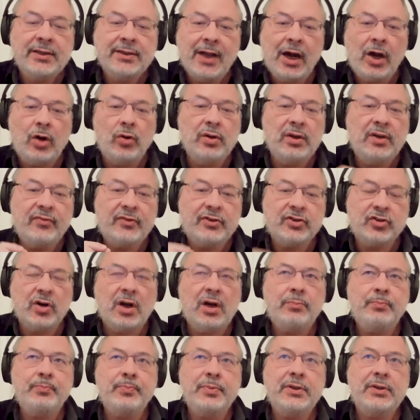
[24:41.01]
Now, if
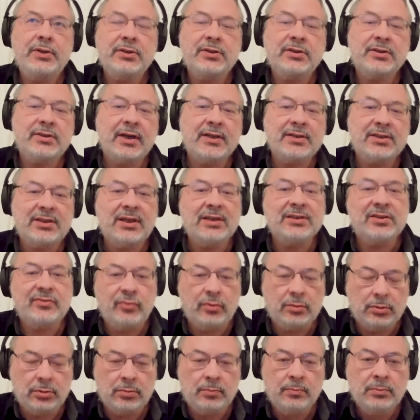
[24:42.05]
Trump is
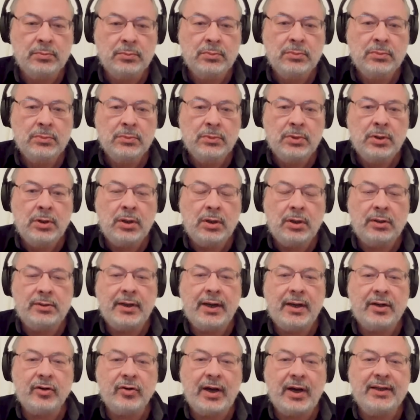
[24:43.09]
successful,
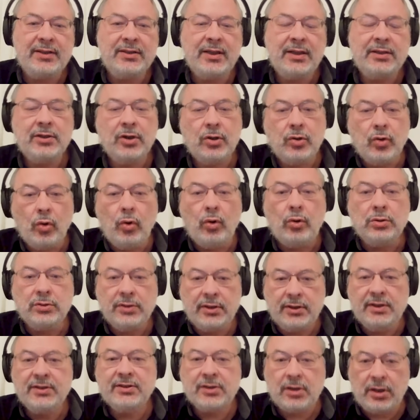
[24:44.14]
then the
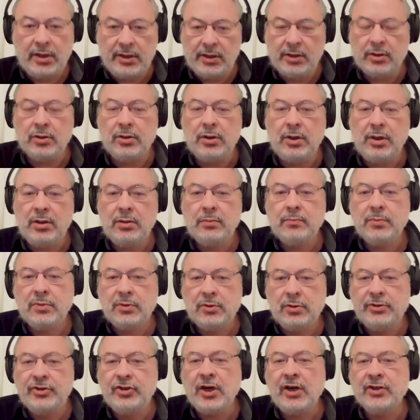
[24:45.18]
goal is clearly,
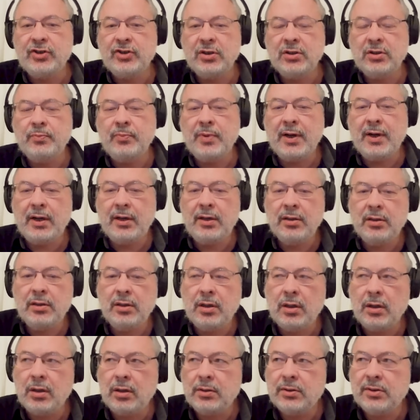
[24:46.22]
judging by
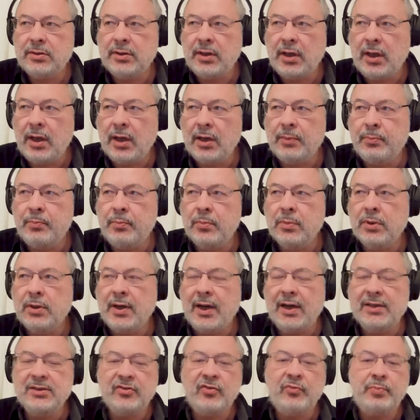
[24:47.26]
the
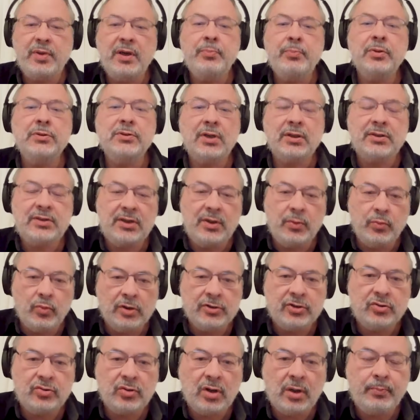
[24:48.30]
kinds of people that he
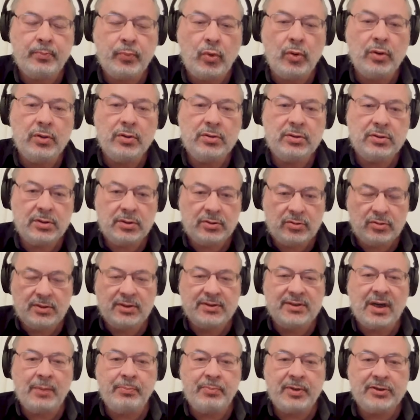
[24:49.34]
wants to appoint to
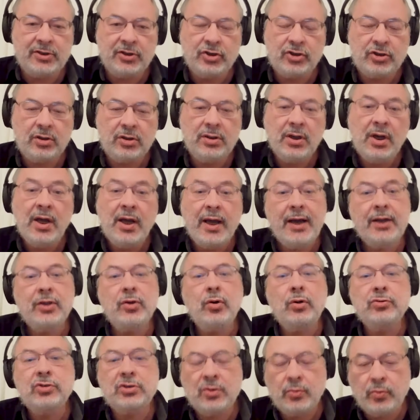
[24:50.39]
the top position, and
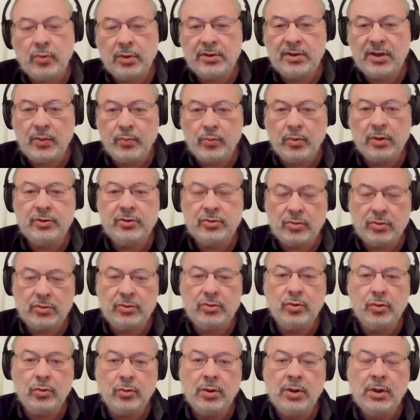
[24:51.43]
also what they want to
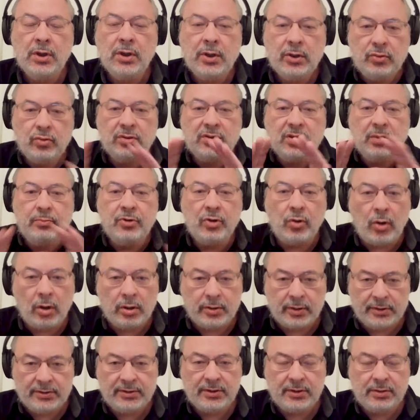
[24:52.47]
do to the
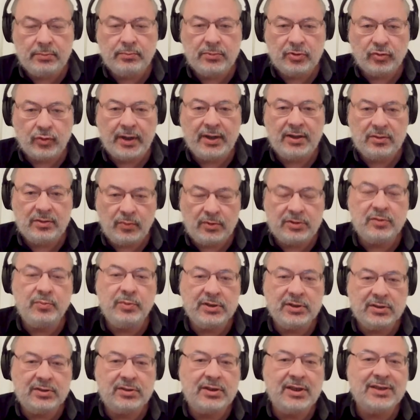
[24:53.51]
bureaucracy, right, which
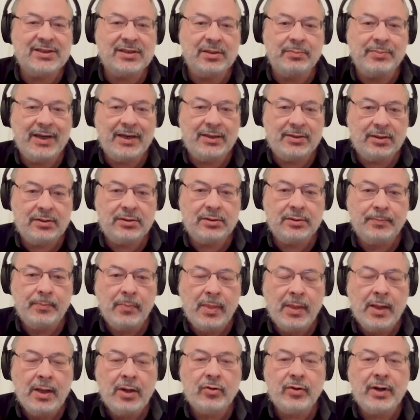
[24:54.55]
means decimate it,
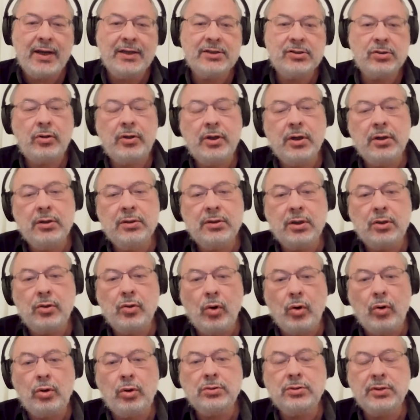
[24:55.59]
right? So the
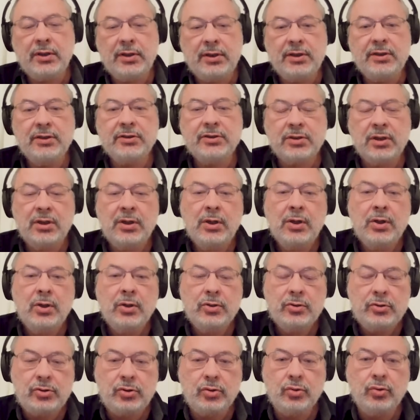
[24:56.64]
goal is
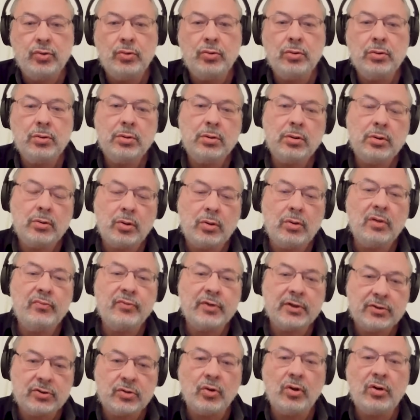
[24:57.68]
to
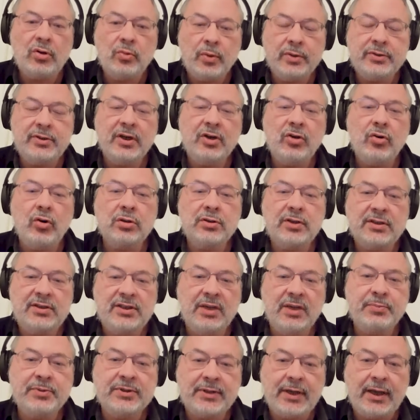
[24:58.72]
overthrow what they call the
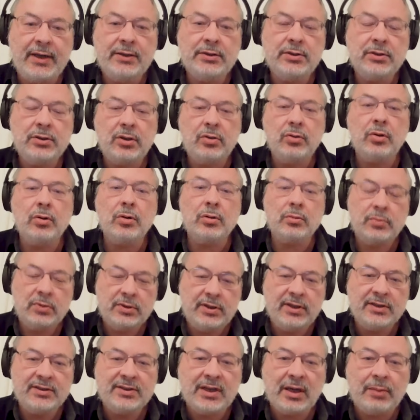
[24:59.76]
deep state or
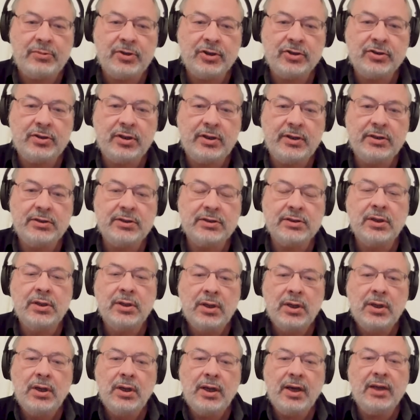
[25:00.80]
the established elites
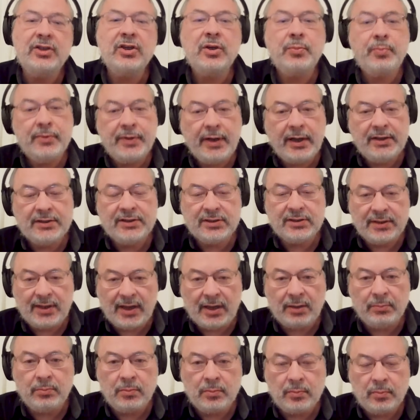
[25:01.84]
and replace
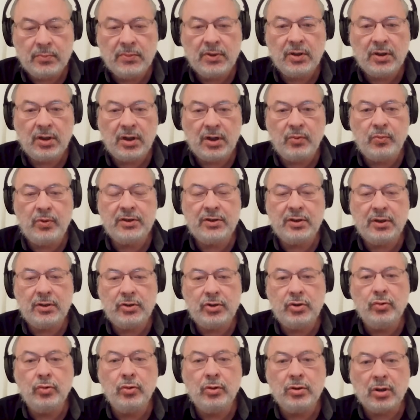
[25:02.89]
them with a
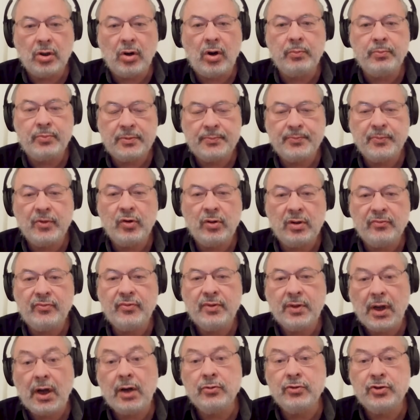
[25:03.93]
new crop
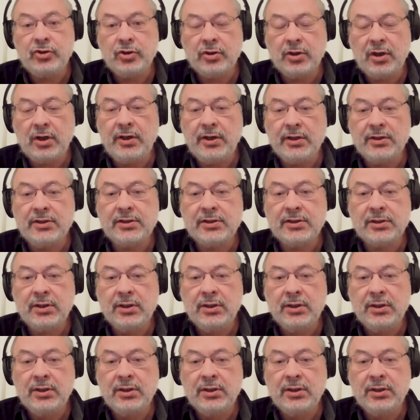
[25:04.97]
of counter-elites.